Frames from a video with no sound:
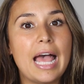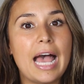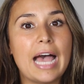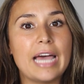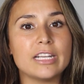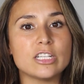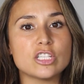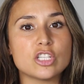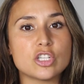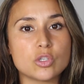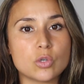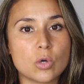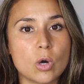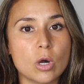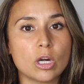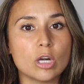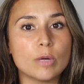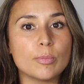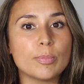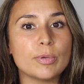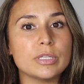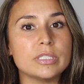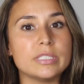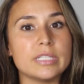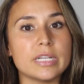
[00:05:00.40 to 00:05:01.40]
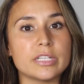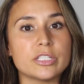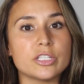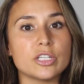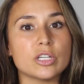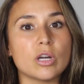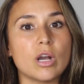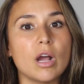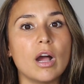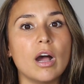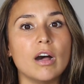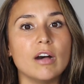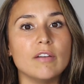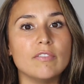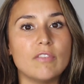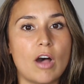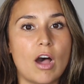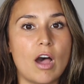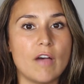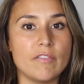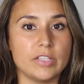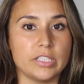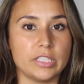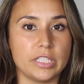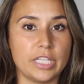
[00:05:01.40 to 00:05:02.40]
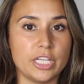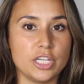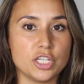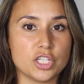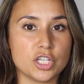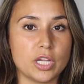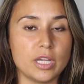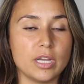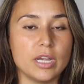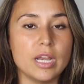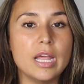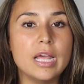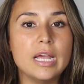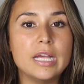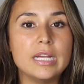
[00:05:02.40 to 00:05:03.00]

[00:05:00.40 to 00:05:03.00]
had a stronger predictor of ovulation.